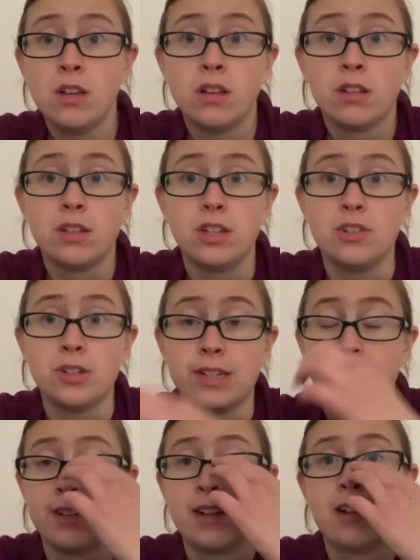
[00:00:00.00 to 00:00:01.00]

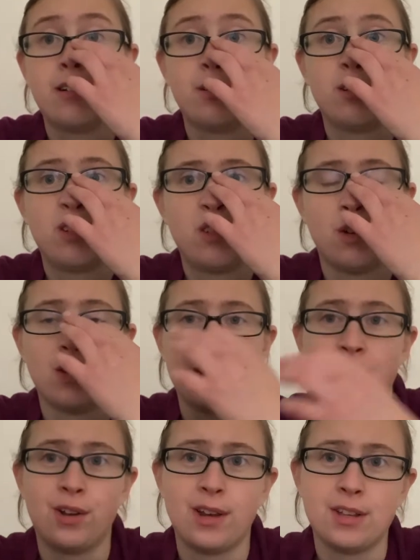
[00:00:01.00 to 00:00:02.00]
teaching
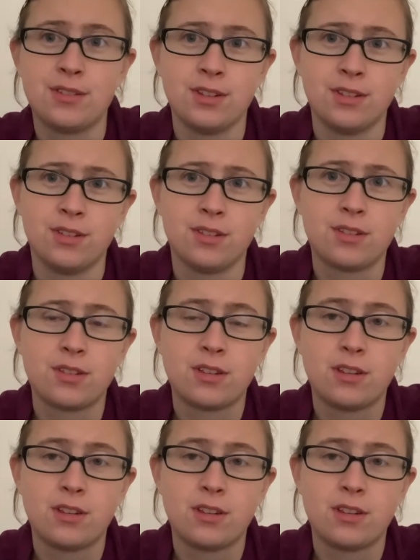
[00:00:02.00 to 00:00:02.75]
online lessons